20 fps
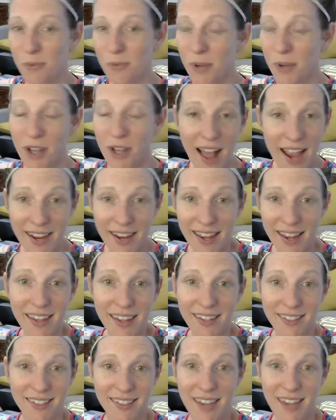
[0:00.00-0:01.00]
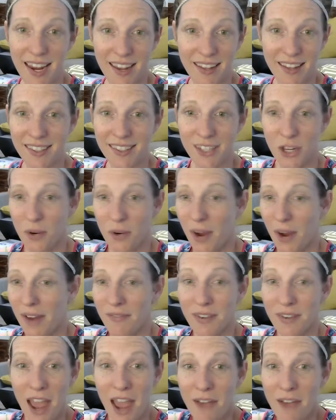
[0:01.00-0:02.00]
Well, I can't dance. You know, I've
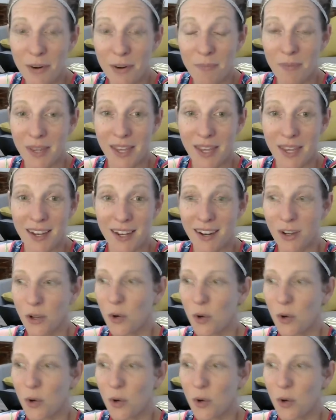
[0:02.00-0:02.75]
never been